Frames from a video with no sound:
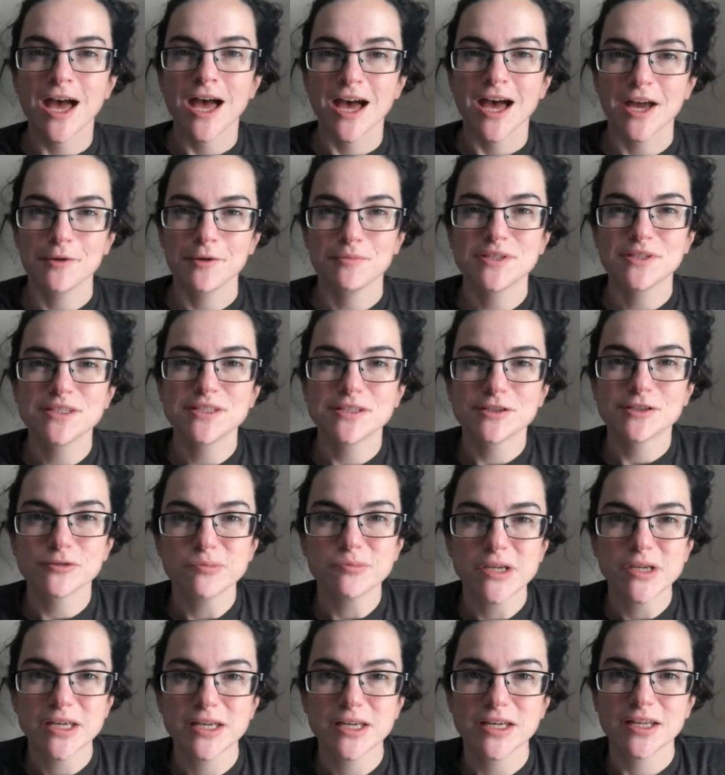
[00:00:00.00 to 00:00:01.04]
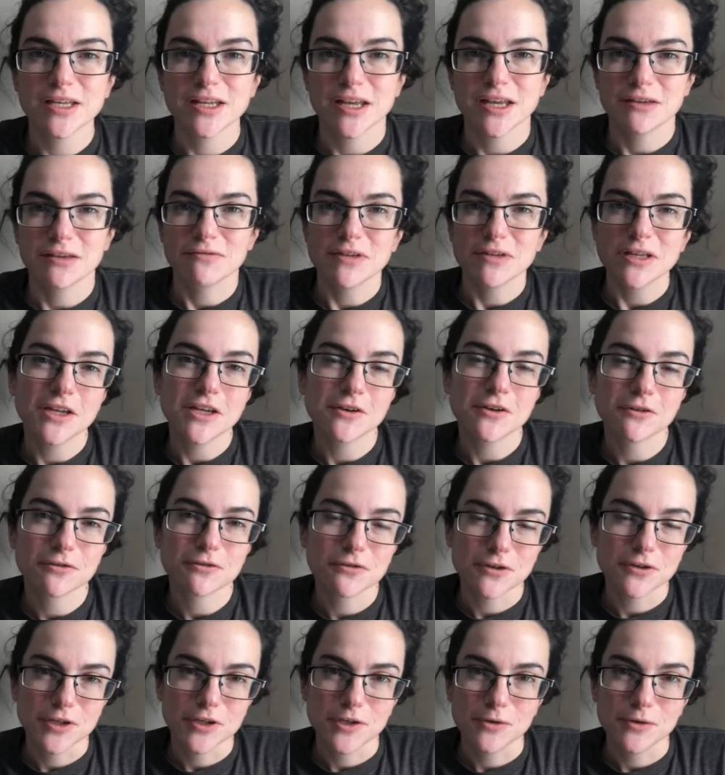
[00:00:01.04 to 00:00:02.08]
I'm still making a video
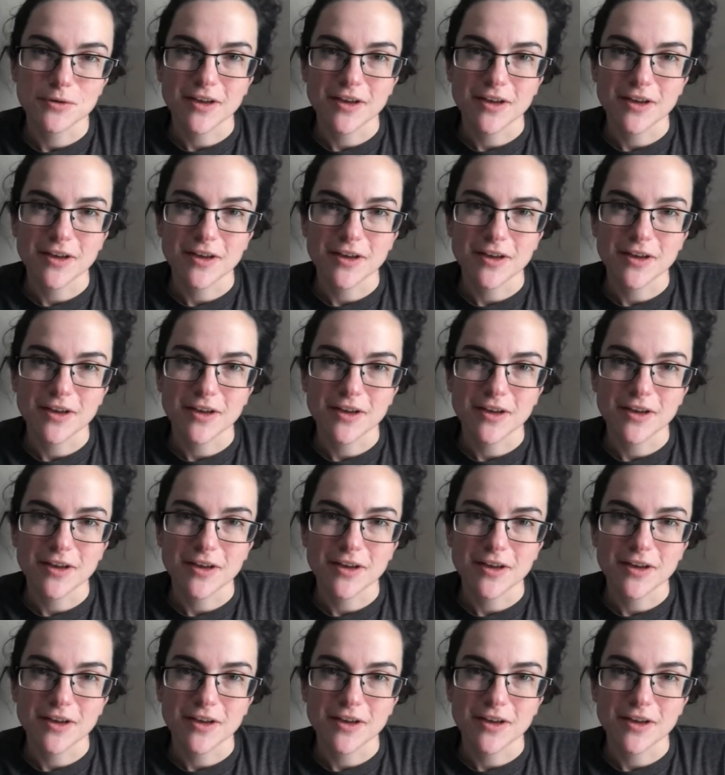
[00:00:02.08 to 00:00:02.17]
for you